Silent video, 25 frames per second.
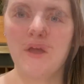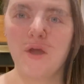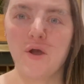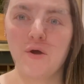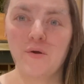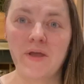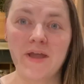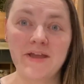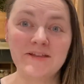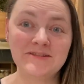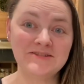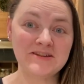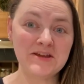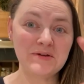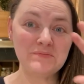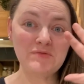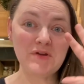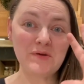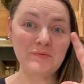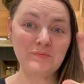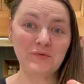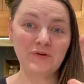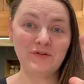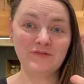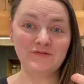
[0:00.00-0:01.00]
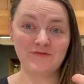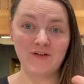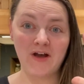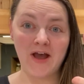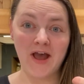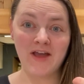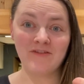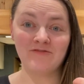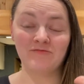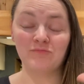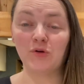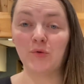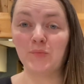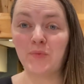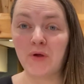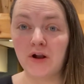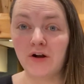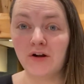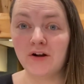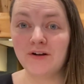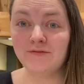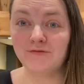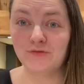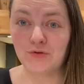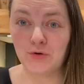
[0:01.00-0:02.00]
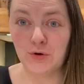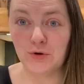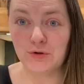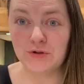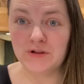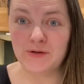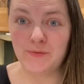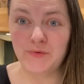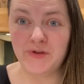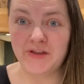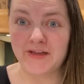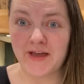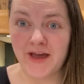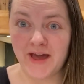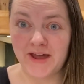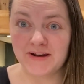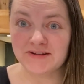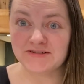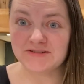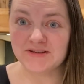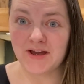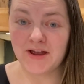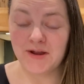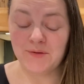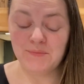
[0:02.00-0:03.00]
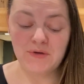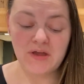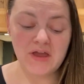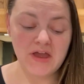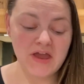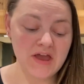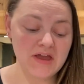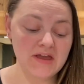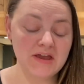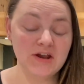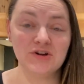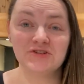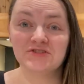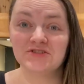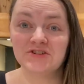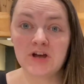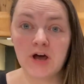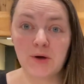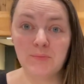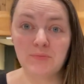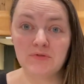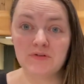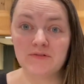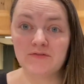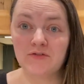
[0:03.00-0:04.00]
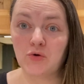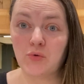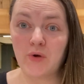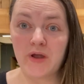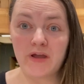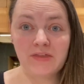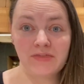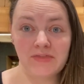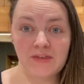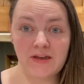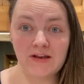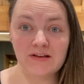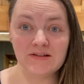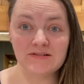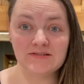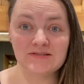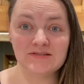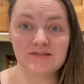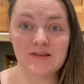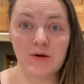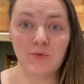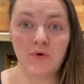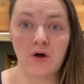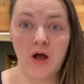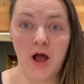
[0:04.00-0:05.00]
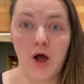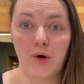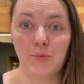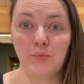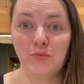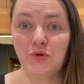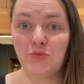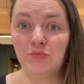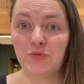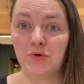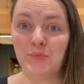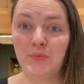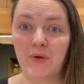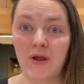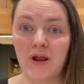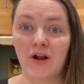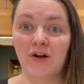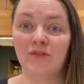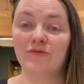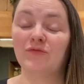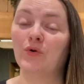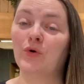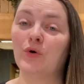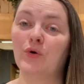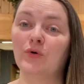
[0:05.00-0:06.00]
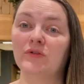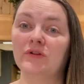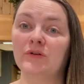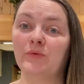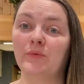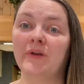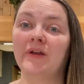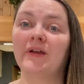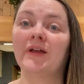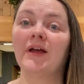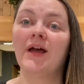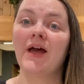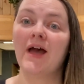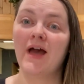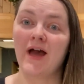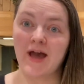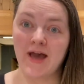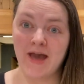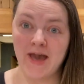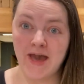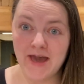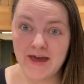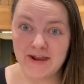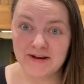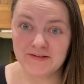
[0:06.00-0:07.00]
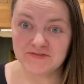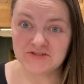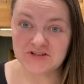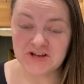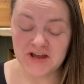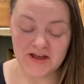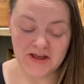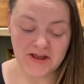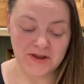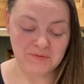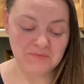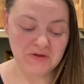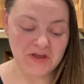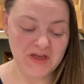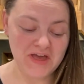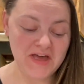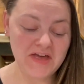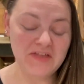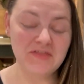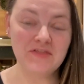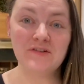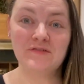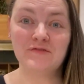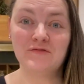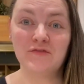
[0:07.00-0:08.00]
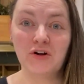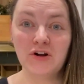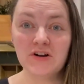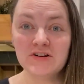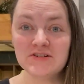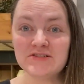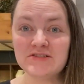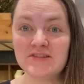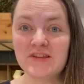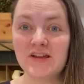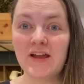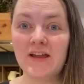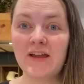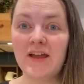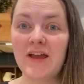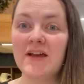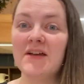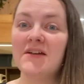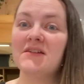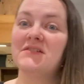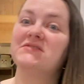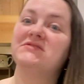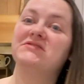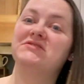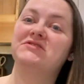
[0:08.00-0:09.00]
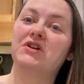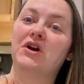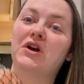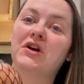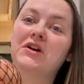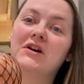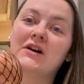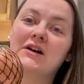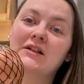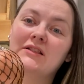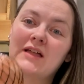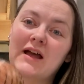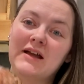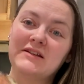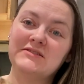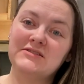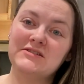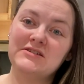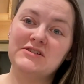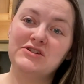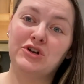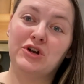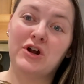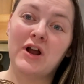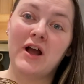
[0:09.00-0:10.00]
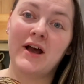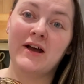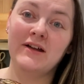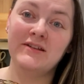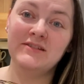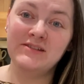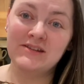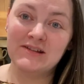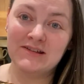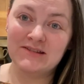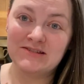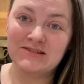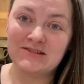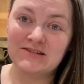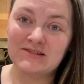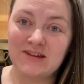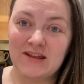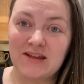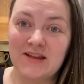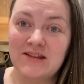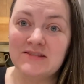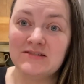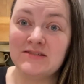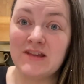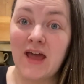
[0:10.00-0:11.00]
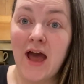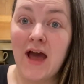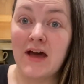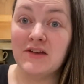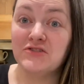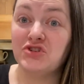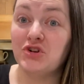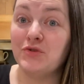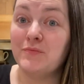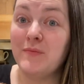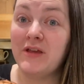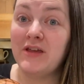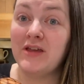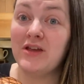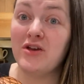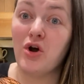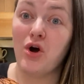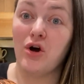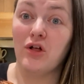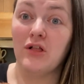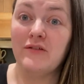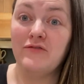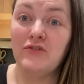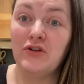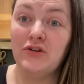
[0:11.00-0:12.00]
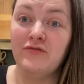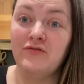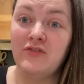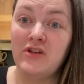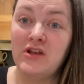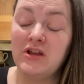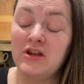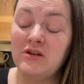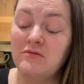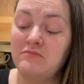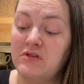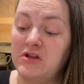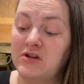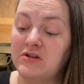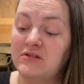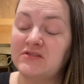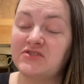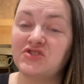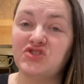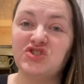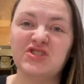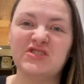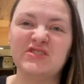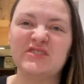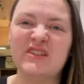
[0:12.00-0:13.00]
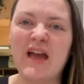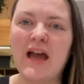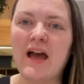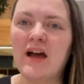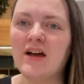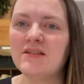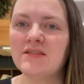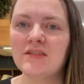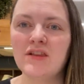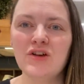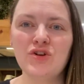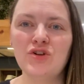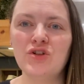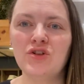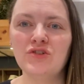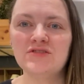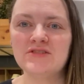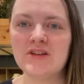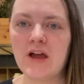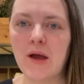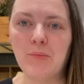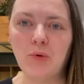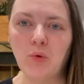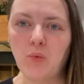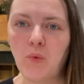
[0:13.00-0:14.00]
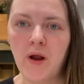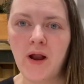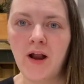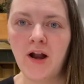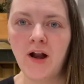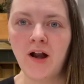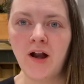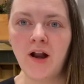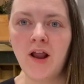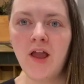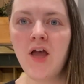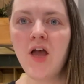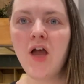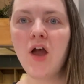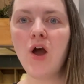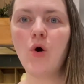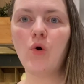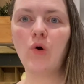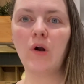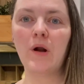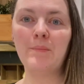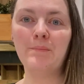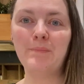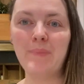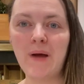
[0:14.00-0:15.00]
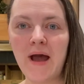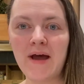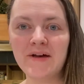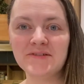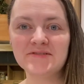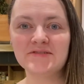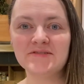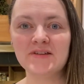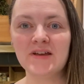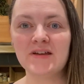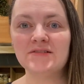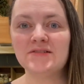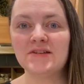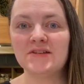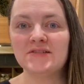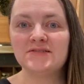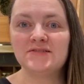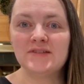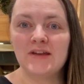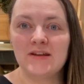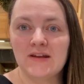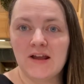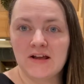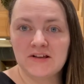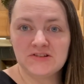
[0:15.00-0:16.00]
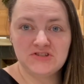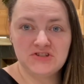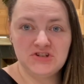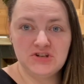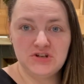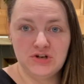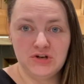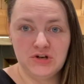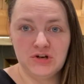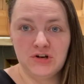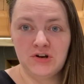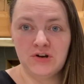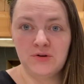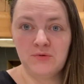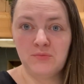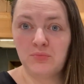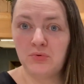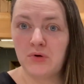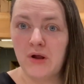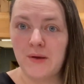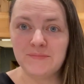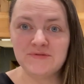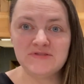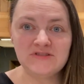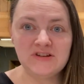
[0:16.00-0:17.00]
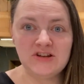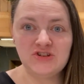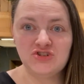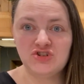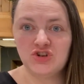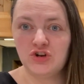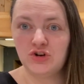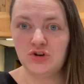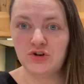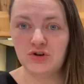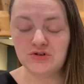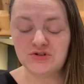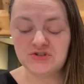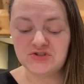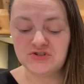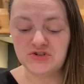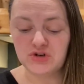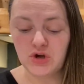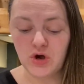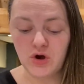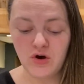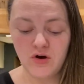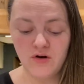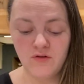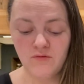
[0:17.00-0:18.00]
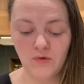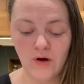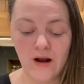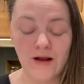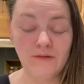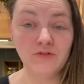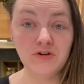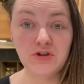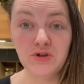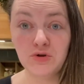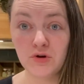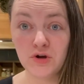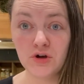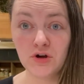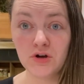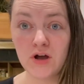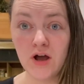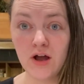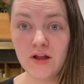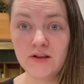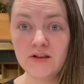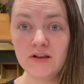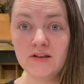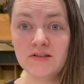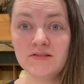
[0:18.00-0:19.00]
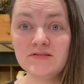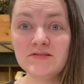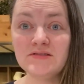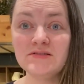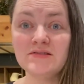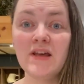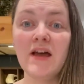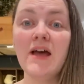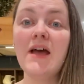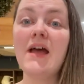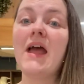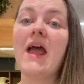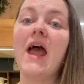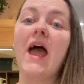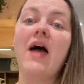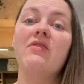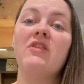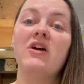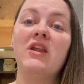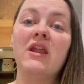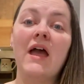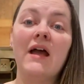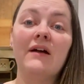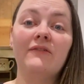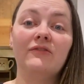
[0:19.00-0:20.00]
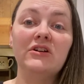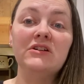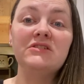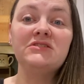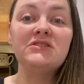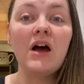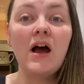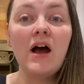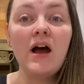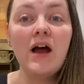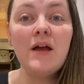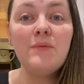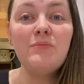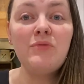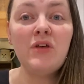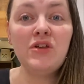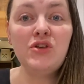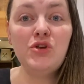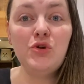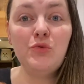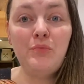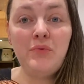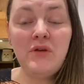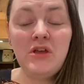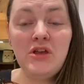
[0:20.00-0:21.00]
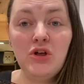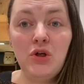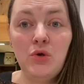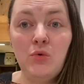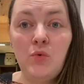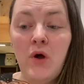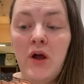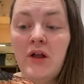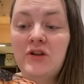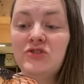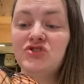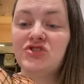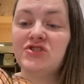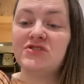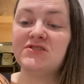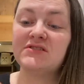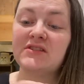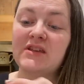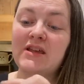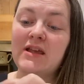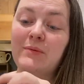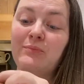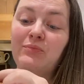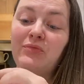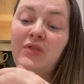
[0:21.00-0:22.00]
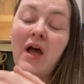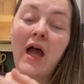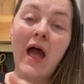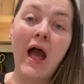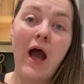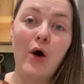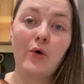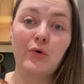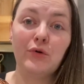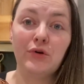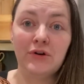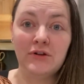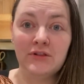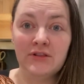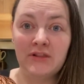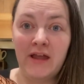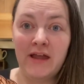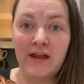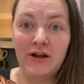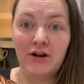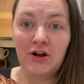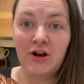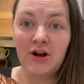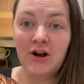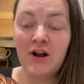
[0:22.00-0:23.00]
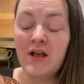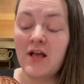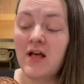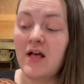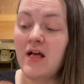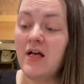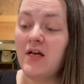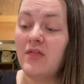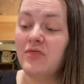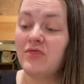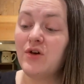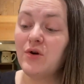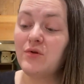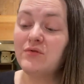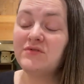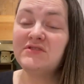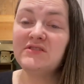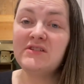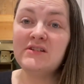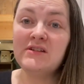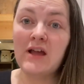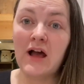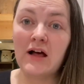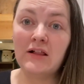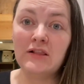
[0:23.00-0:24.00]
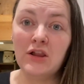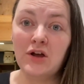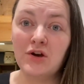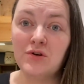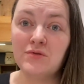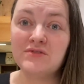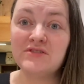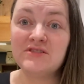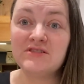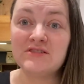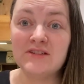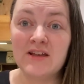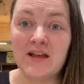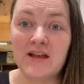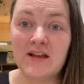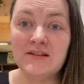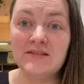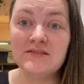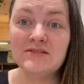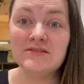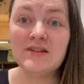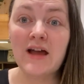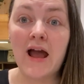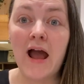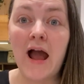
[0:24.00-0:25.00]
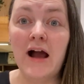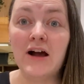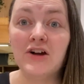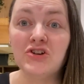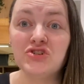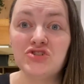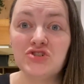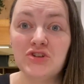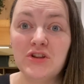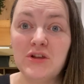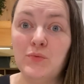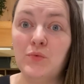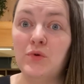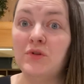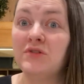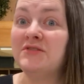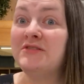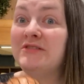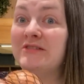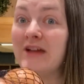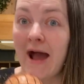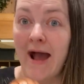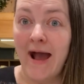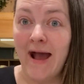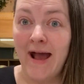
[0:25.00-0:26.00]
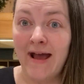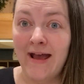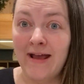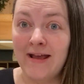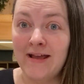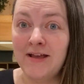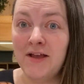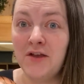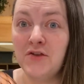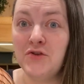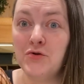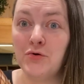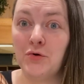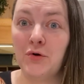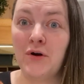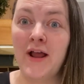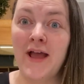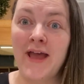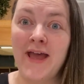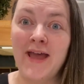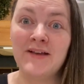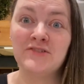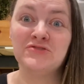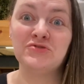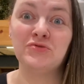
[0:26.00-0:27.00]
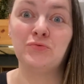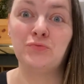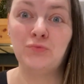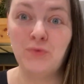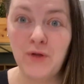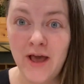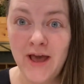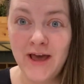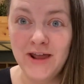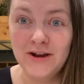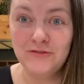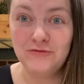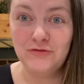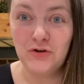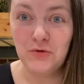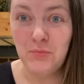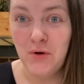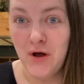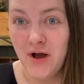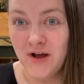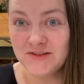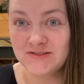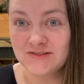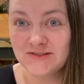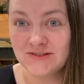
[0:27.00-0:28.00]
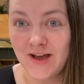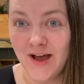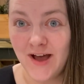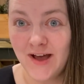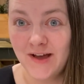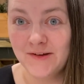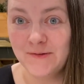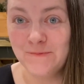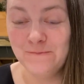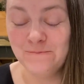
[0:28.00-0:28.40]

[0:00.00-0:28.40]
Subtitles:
Okay, tip number 5, preparing for Holy Week ahead of time. Here's a couple of quick things that will help you prepare for Holy Week ahead of time. The first thing is start collecting your onion skins as you're making all of your vegan meals. Just get a little Tupperware or a basket to sit next to your prep station or your stove, wherever you cook onions. And then every time that you peel one, just keep the outer layer. Those yellow skins actually will dye your eggs red for Pascha.